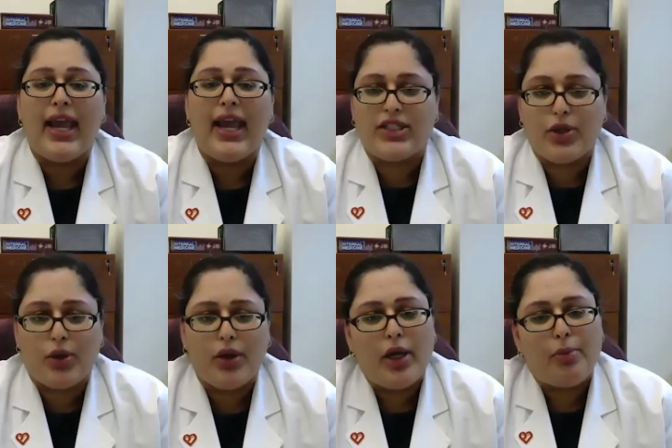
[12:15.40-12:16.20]
and
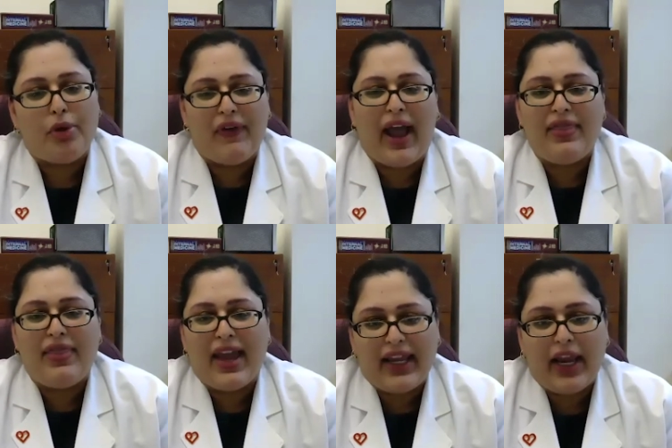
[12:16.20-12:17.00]
still provide
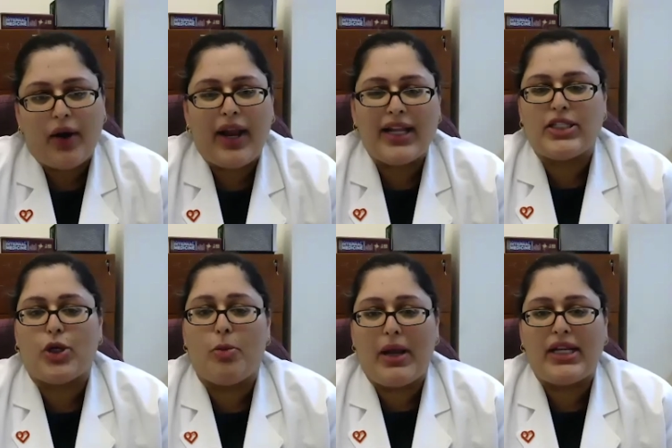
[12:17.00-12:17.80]
that care and
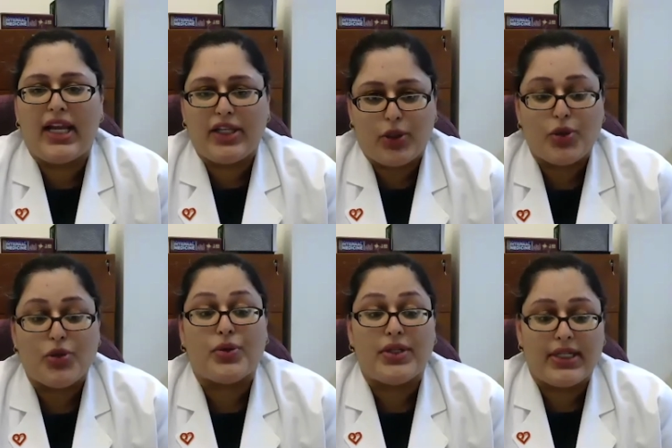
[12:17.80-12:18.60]
still maintain
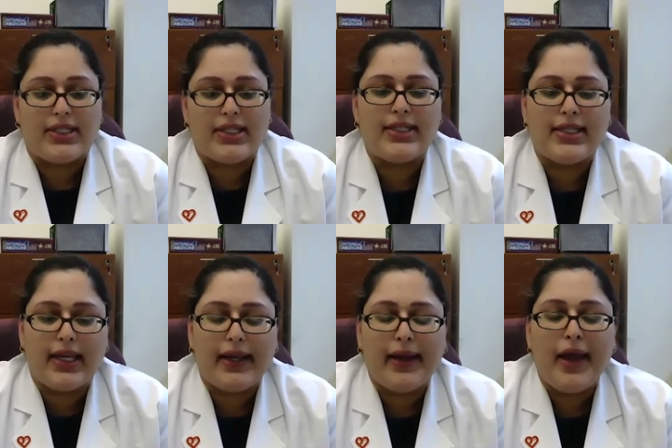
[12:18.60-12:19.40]
social
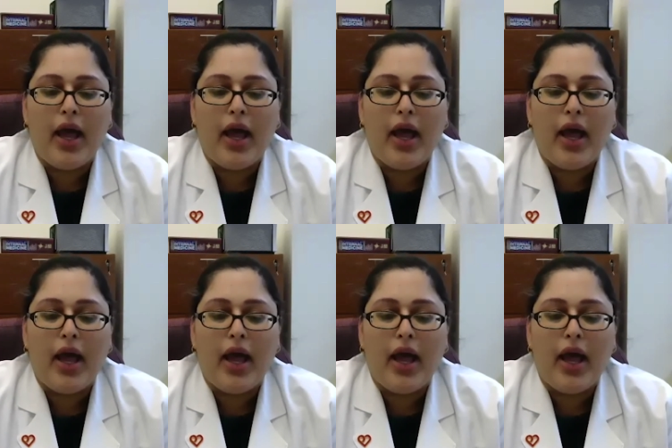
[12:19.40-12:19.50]
distancing.